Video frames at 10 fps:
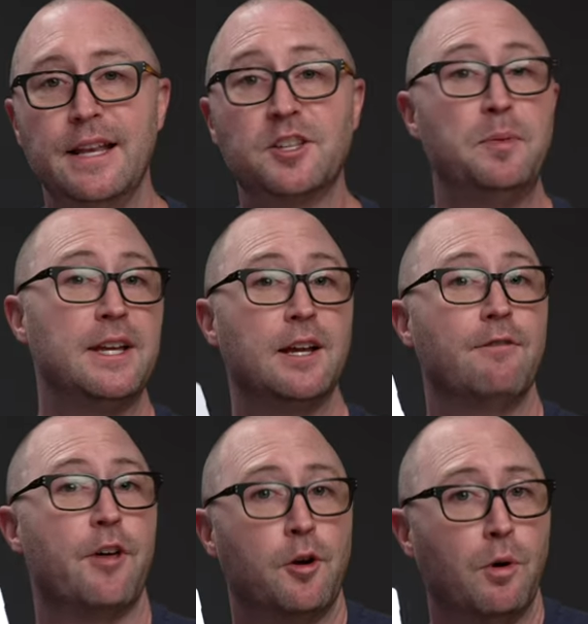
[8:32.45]
Now, speaking of
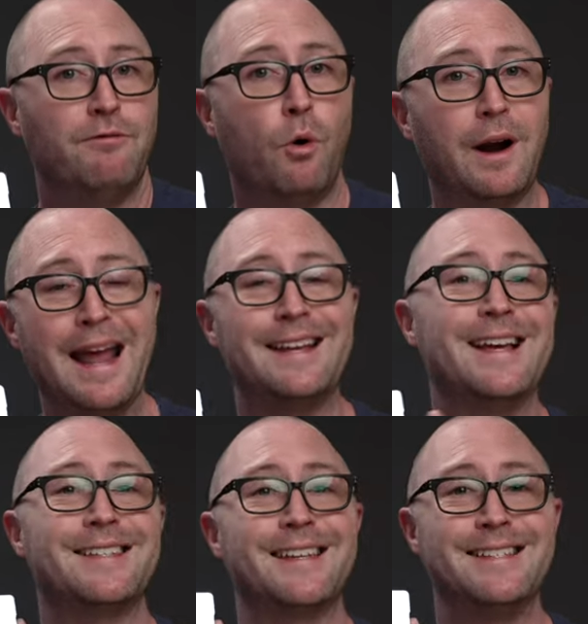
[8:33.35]
Thunderbolt four and
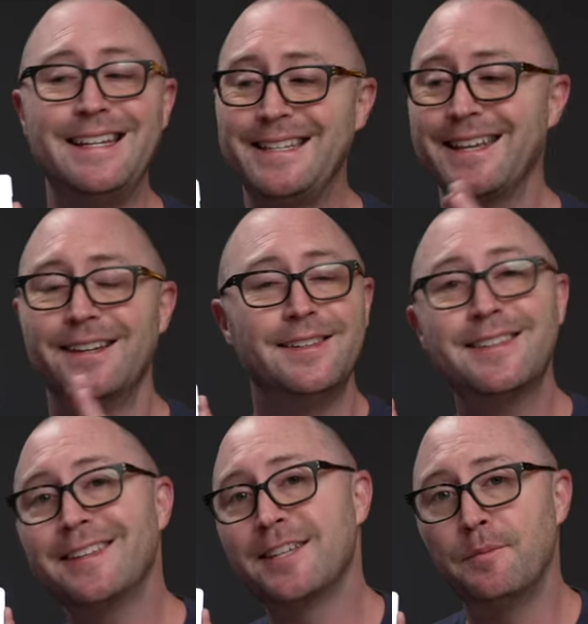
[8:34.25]
S S Ds,
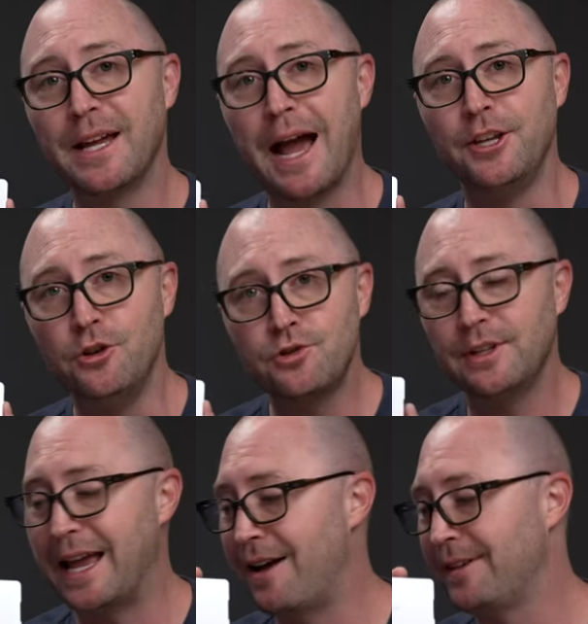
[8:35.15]
this is something I
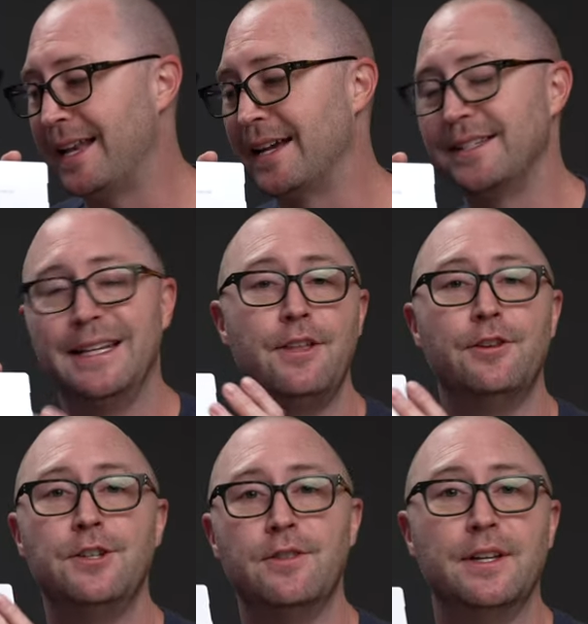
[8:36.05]
usually have connected either
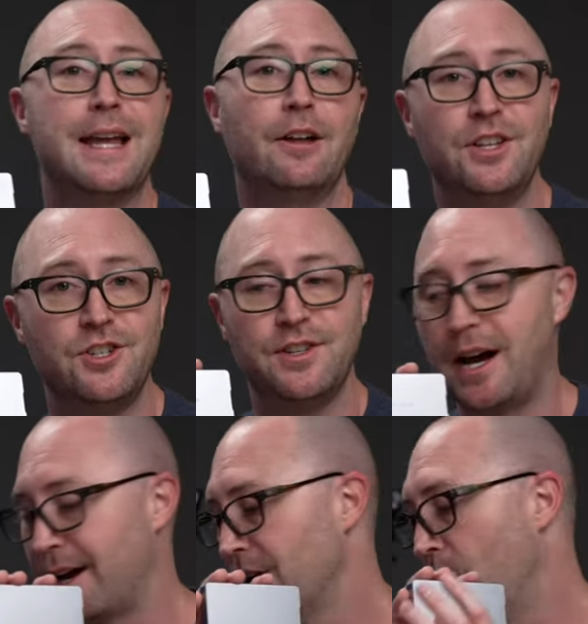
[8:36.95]
to the CalDigit
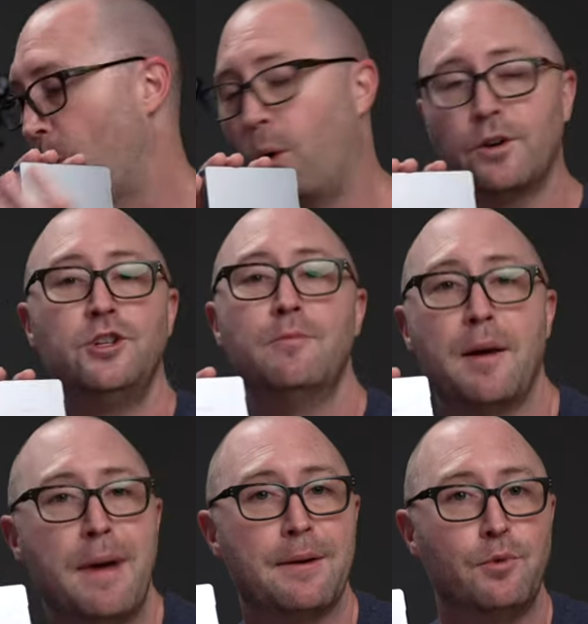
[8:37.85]
dock or to my
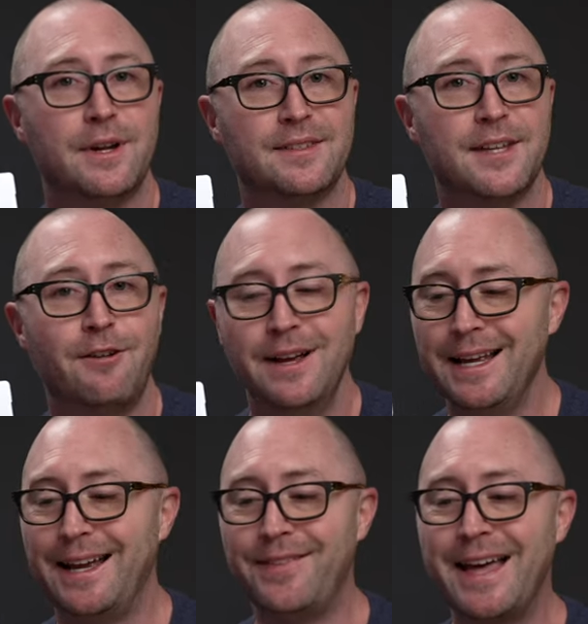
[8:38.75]
MacBook itself,
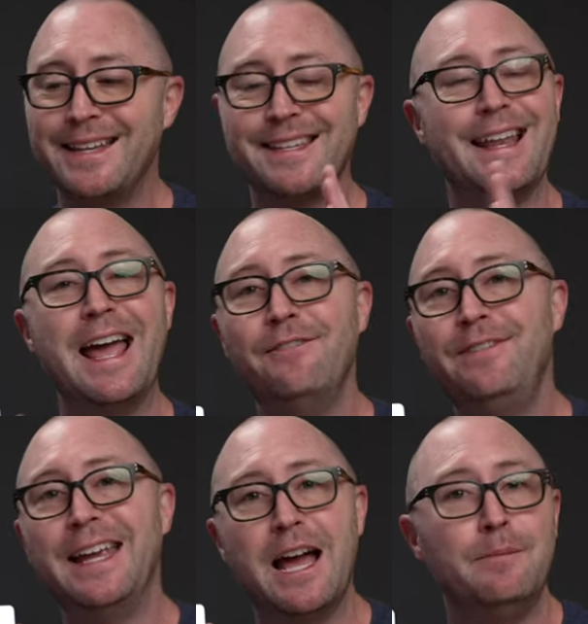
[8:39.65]
and that is an N
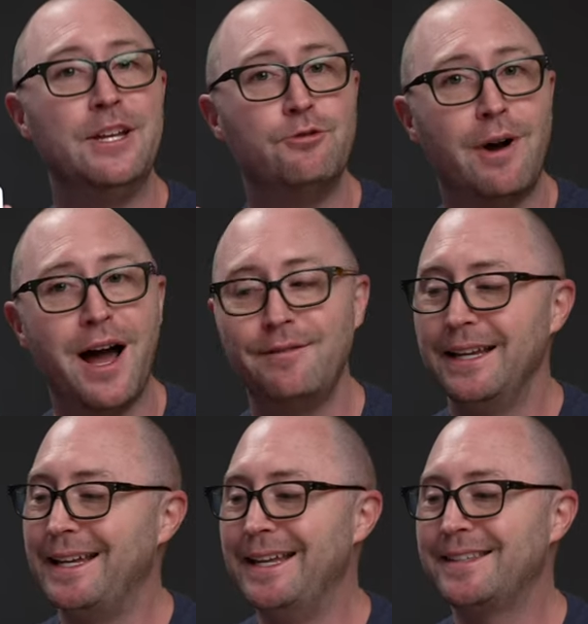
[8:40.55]
V M E drive
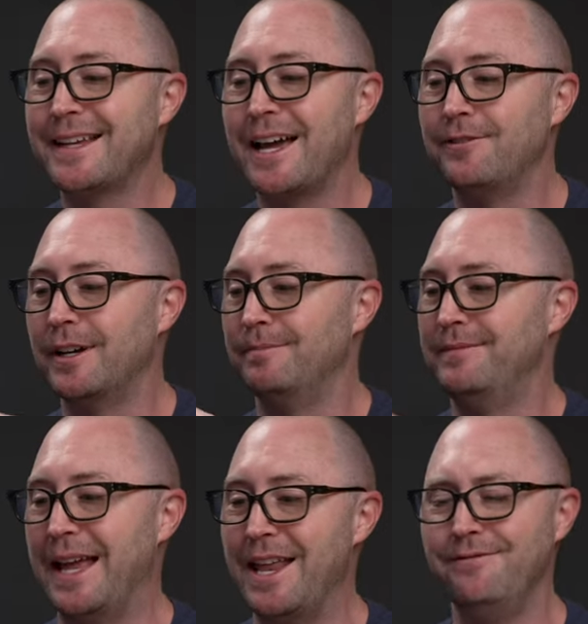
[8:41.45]
inside of a
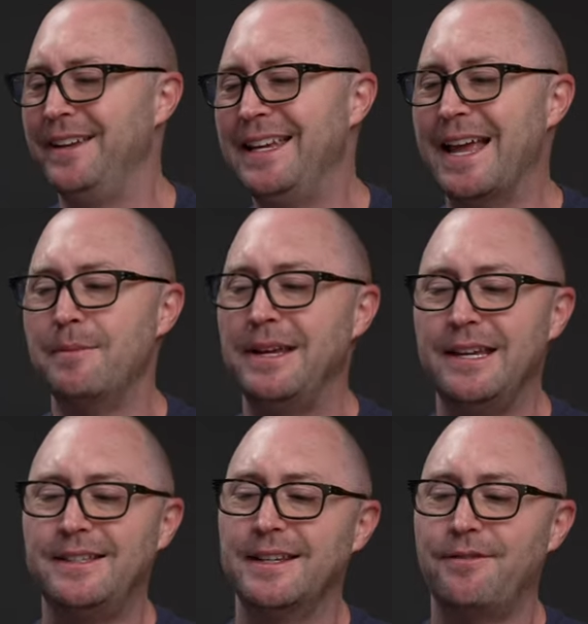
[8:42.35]
N V M
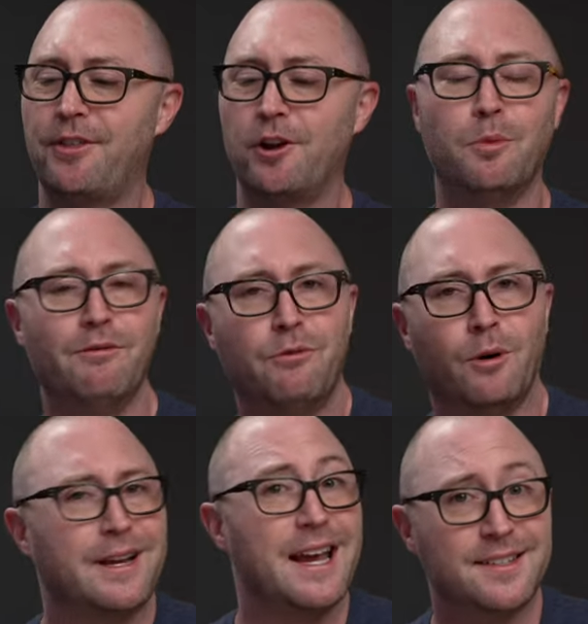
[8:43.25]
E to Thunderbolt
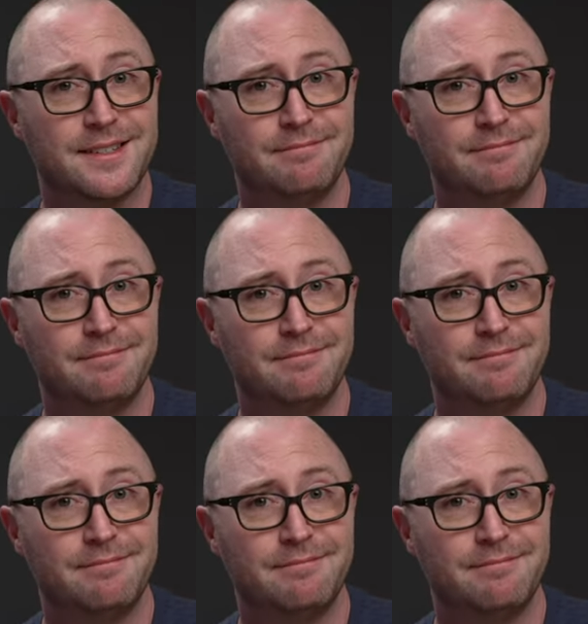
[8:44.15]
four case.